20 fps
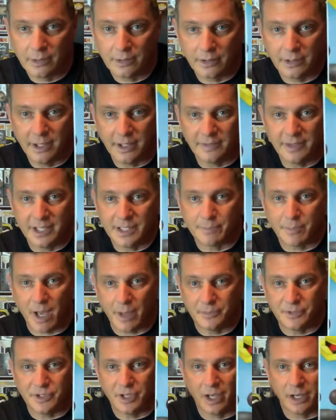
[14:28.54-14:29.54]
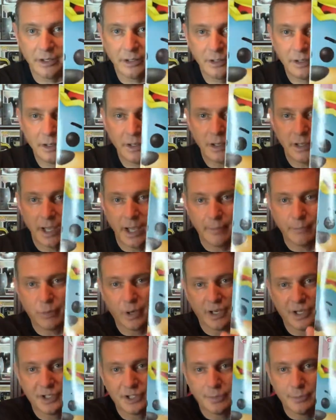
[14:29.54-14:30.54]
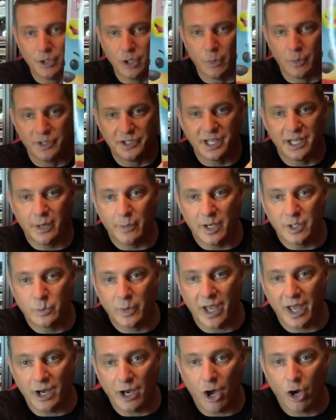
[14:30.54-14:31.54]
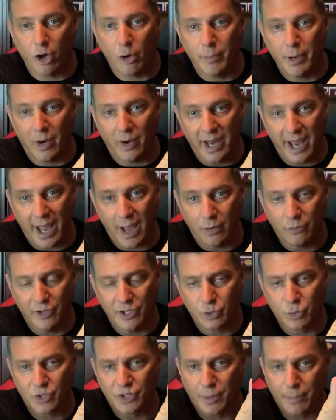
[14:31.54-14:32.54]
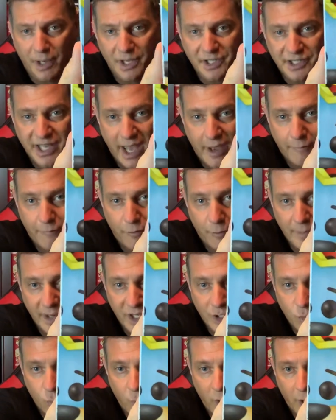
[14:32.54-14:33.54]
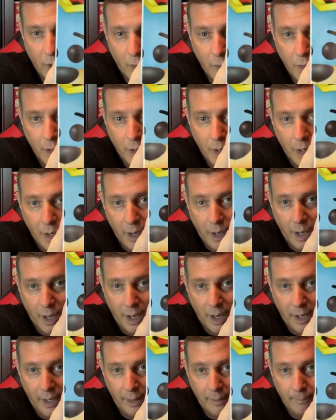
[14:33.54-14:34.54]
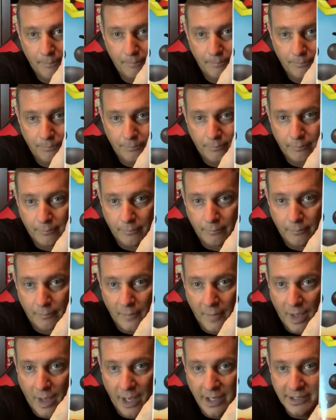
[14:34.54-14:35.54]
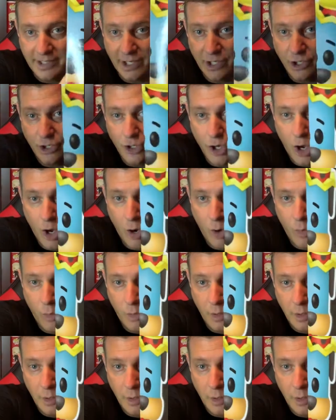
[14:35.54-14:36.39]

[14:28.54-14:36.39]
get these pops done and bring us some new ones. Anyways, we got Huckleberry Hound. This was a must-have for me as well. I didn't know